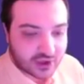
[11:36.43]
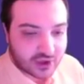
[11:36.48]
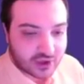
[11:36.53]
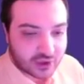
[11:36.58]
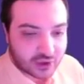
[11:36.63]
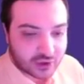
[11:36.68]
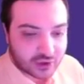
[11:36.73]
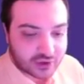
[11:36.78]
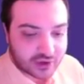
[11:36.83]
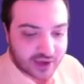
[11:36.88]

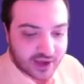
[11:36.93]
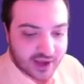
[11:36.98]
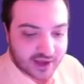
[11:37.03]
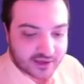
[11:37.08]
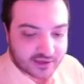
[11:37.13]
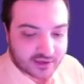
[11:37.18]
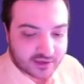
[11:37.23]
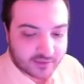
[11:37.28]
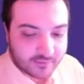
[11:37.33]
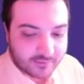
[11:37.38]
Look
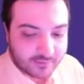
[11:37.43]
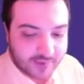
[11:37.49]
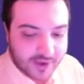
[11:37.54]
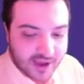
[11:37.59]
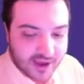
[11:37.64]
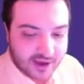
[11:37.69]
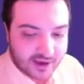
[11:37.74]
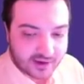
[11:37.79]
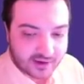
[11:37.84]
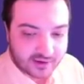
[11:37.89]
and
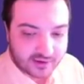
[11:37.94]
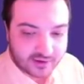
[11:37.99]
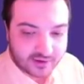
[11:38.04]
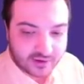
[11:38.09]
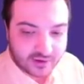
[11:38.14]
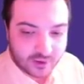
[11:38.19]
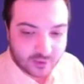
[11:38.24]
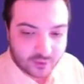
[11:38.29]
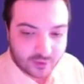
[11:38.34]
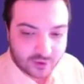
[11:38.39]
compare
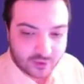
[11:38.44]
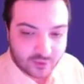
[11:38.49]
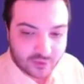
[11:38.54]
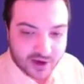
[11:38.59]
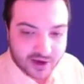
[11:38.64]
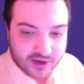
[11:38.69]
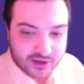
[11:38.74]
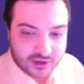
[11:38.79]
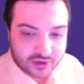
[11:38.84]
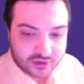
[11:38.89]
what
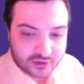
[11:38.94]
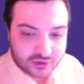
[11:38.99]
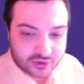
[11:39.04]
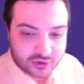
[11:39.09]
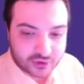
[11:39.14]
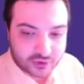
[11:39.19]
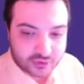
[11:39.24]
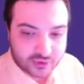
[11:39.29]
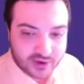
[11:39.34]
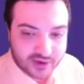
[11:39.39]
White could
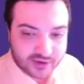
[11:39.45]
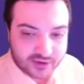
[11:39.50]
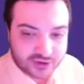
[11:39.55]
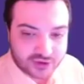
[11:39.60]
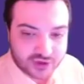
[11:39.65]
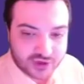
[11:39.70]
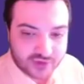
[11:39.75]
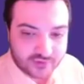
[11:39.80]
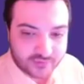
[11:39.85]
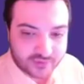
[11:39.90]
do and
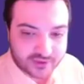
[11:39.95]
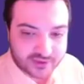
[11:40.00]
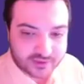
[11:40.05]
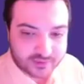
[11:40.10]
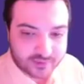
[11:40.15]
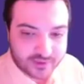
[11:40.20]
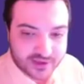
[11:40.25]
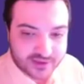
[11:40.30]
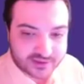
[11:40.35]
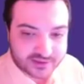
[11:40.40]
achieve with his
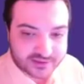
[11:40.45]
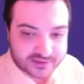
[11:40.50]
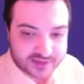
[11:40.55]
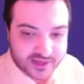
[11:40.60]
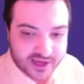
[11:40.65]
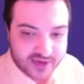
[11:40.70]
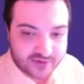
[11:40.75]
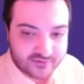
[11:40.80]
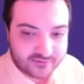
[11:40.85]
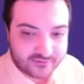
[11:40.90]
pieces.
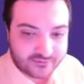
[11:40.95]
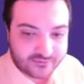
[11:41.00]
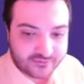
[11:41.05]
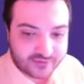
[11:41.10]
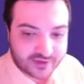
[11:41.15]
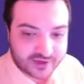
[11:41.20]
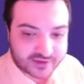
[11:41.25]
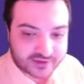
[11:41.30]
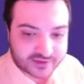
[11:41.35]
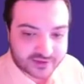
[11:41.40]

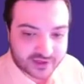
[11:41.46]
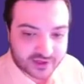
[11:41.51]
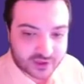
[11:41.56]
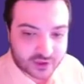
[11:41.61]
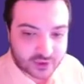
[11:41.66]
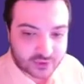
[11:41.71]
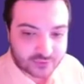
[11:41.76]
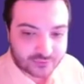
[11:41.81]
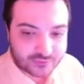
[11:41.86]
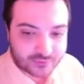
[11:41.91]
Every
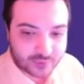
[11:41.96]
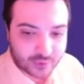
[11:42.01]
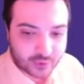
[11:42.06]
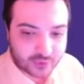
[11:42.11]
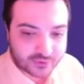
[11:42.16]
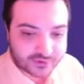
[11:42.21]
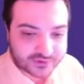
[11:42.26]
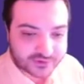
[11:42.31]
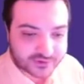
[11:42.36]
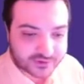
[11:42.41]
single
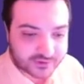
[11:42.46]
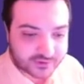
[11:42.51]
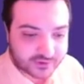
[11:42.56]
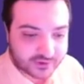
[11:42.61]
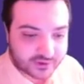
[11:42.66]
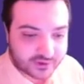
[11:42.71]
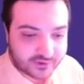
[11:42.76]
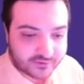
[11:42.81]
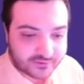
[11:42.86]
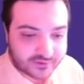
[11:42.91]
force
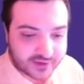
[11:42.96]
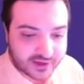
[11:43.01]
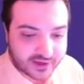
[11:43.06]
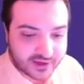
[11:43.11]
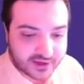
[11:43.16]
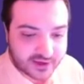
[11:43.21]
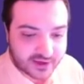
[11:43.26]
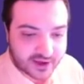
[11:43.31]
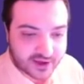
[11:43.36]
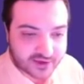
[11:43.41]
that
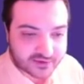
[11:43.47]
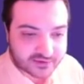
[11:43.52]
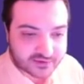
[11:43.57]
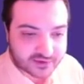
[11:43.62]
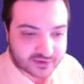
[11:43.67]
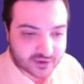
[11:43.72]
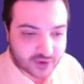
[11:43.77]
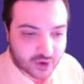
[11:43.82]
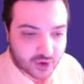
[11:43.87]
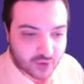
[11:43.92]
he
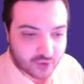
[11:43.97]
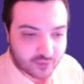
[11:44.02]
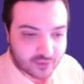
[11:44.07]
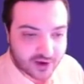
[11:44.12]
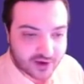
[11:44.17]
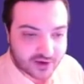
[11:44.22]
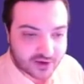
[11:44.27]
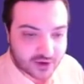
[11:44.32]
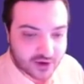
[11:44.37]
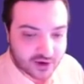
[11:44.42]
has
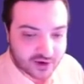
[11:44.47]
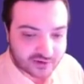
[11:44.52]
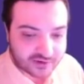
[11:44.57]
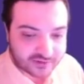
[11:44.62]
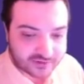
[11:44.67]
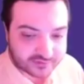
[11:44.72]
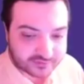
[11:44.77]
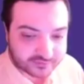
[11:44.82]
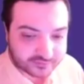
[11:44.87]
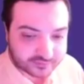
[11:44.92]
already
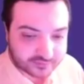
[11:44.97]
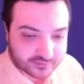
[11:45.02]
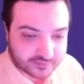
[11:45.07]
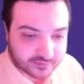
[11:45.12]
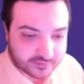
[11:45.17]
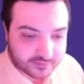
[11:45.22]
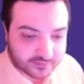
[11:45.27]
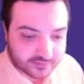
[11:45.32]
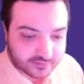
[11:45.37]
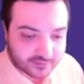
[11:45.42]
gotten,
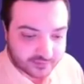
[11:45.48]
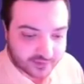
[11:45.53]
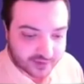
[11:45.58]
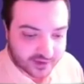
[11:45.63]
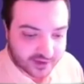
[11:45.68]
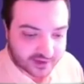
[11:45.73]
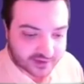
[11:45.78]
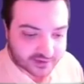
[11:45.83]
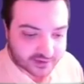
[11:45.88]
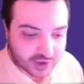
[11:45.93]

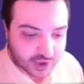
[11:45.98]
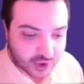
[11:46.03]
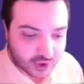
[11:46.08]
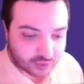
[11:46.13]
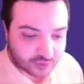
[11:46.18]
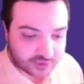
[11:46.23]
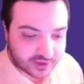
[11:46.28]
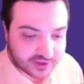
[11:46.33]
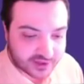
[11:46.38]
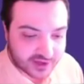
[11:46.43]
it's
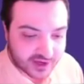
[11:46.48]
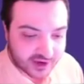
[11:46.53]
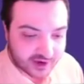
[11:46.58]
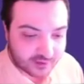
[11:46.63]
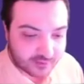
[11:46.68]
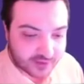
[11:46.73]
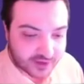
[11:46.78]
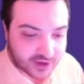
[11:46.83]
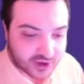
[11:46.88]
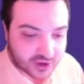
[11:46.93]
only there
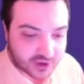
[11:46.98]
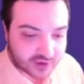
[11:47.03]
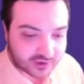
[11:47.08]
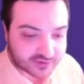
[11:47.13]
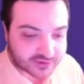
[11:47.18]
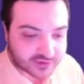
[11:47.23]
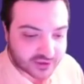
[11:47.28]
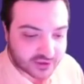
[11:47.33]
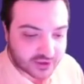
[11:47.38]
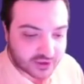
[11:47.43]

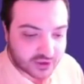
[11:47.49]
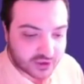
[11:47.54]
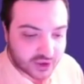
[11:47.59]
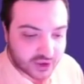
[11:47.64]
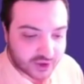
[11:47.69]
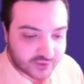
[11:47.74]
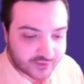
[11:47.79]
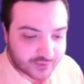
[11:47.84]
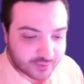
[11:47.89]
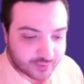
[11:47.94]
because
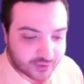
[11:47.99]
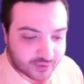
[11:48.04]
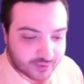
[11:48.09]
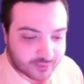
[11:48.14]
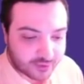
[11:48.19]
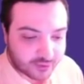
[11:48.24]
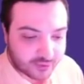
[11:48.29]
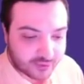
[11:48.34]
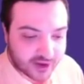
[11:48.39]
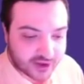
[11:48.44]
of the
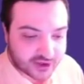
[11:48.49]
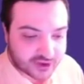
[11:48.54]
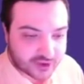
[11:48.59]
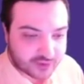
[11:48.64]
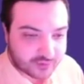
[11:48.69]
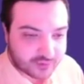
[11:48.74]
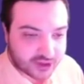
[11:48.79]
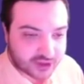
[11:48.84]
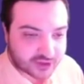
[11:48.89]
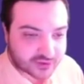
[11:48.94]

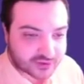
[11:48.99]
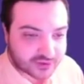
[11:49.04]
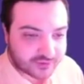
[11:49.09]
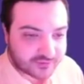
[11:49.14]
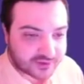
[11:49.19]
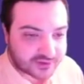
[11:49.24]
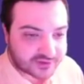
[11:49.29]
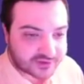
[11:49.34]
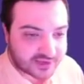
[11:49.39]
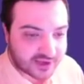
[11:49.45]
preparation, because of
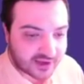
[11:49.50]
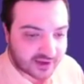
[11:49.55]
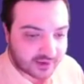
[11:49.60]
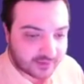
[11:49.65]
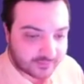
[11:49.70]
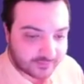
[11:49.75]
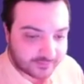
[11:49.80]
the setup.